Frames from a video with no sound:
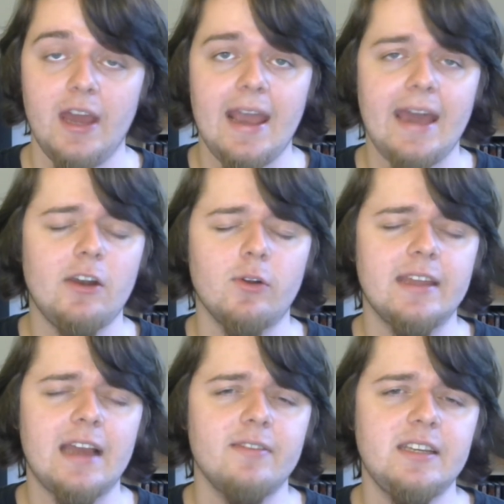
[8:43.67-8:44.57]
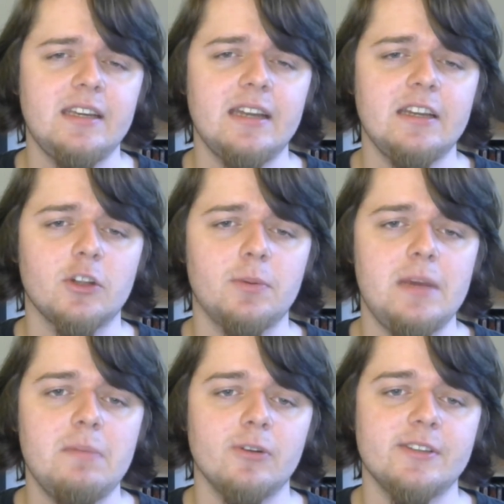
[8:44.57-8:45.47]
And I don't think I've seen any other
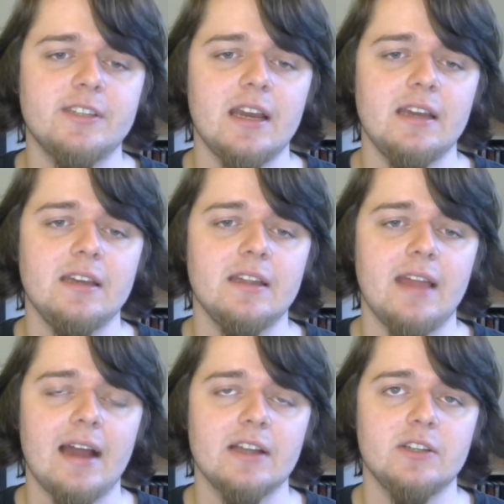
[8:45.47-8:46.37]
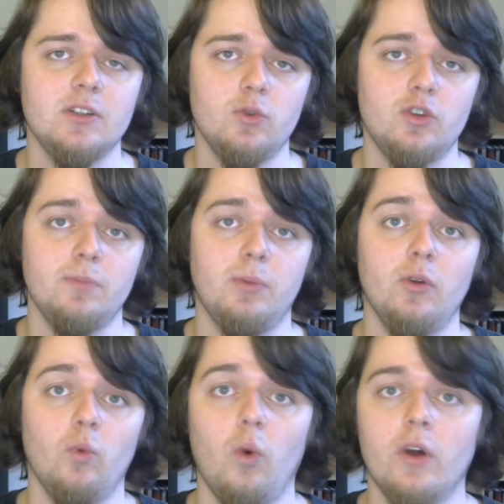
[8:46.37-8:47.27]
people say that you should
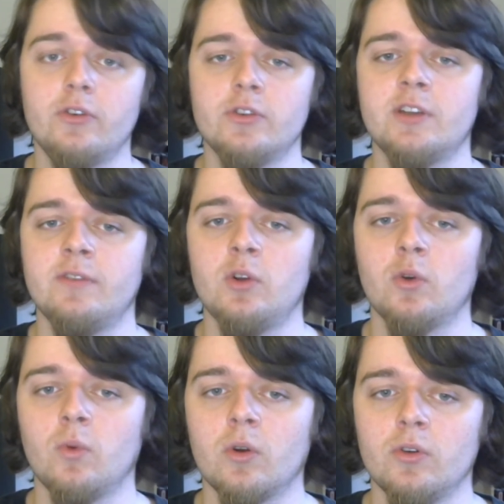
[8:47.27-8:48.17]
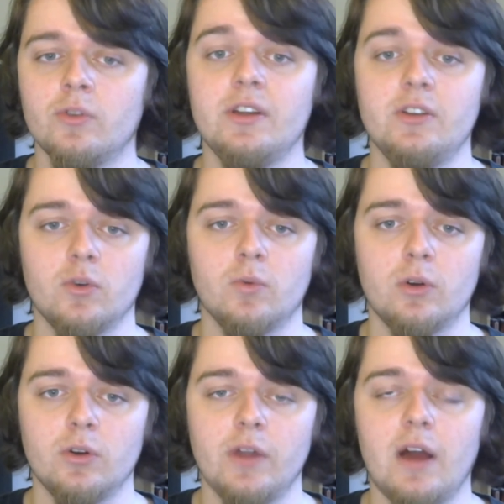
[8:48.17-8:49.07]
put wonders of your world in your
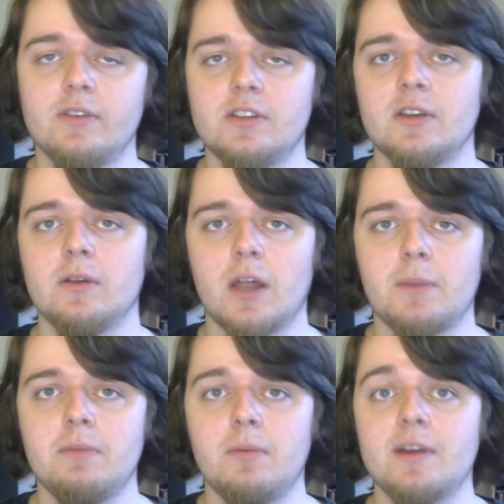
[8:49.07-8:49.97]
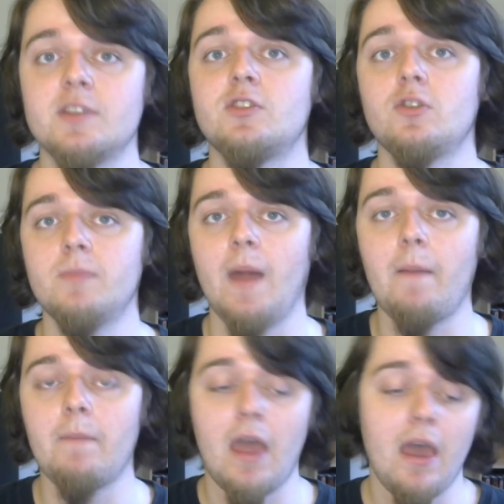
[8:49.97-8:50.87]
world. Obviously, a lot of people might assume
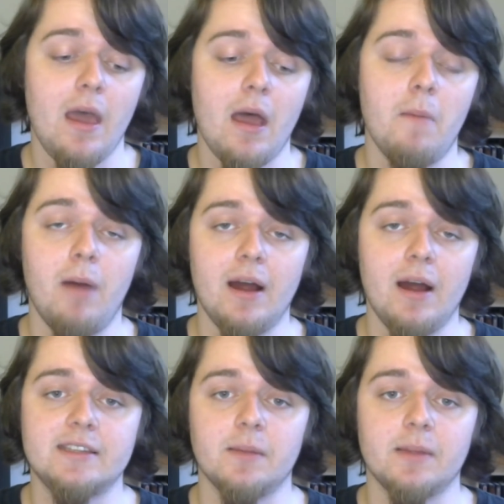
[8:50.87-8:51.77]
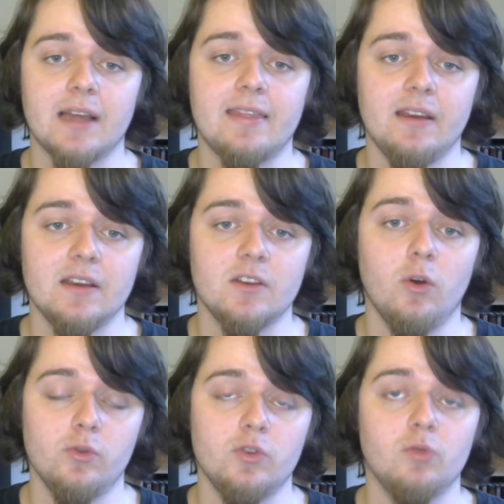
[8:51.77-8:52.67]
that, but it's something I think that
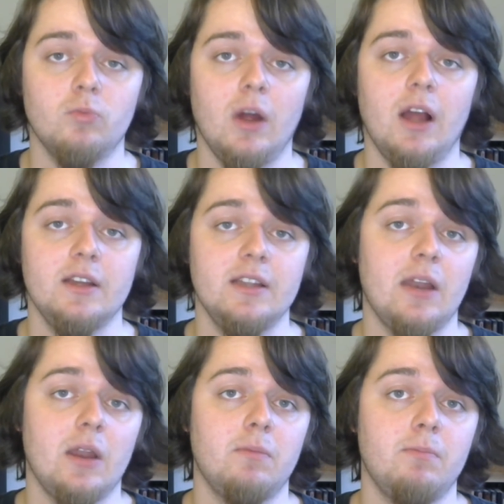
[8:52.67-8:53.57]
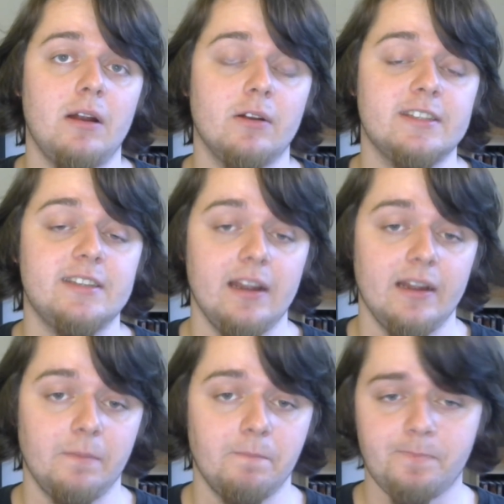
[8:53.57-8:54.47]
goes that merits saying.